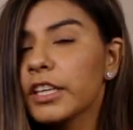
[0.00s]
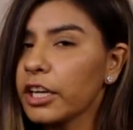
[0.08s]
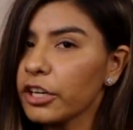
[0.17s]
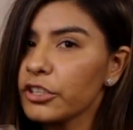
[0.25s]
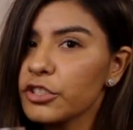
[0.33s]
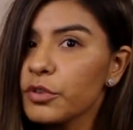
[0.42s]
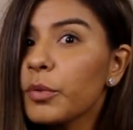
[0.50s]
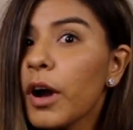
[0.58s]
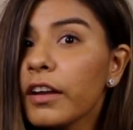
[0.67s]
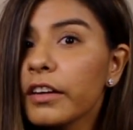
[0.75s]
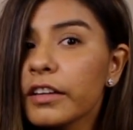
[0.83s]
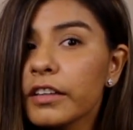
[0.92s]
Here's your
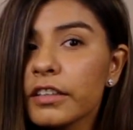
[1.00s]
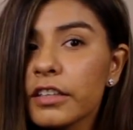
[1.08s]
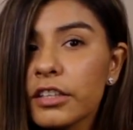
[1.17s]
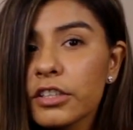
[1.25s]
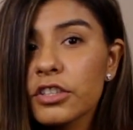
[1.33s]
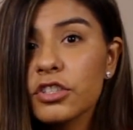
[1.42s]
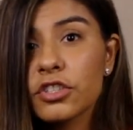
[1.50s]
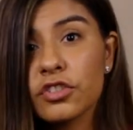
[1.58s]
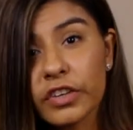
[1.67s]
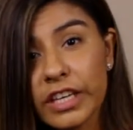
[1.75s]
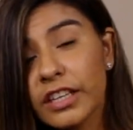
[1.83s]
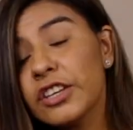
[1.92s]
water.
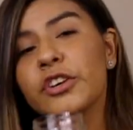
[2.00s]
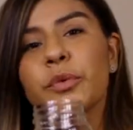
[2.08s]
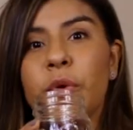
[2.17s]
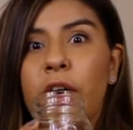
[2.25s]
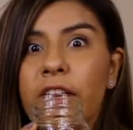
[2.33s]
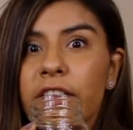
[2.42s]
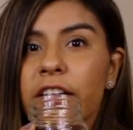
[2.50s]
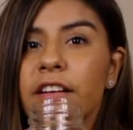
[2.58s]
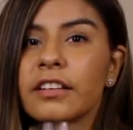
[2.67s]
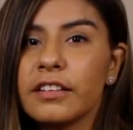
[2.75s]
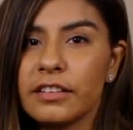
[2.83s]
Drink your water."